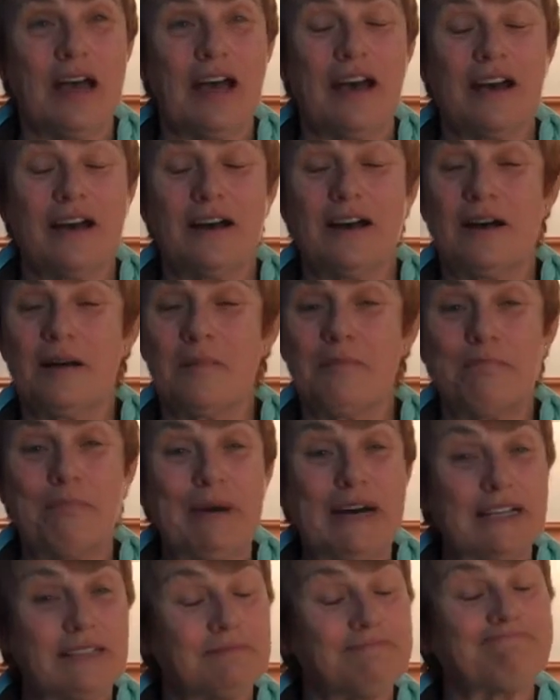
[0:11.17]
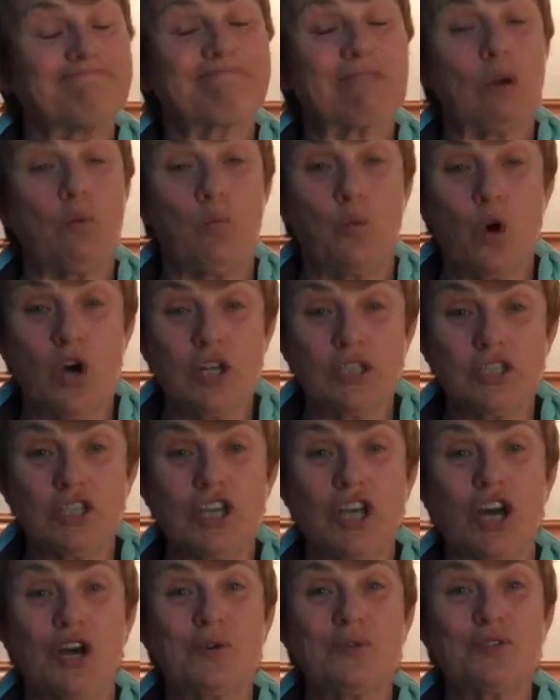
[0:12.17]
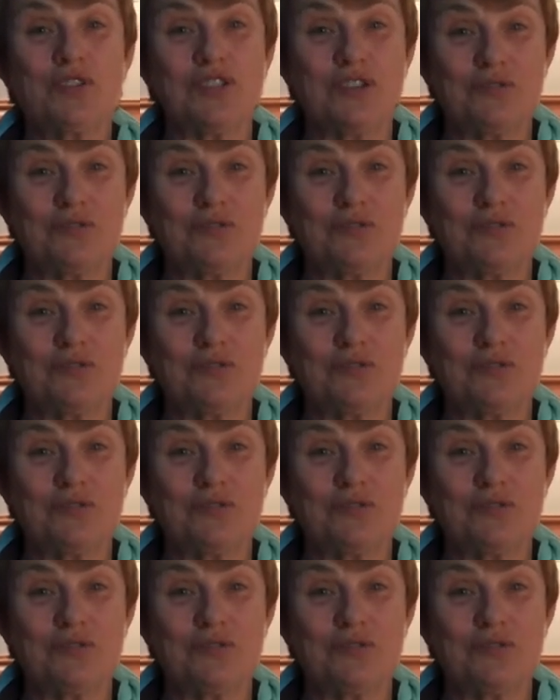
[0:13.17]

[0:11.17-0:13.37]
Uh, but what goes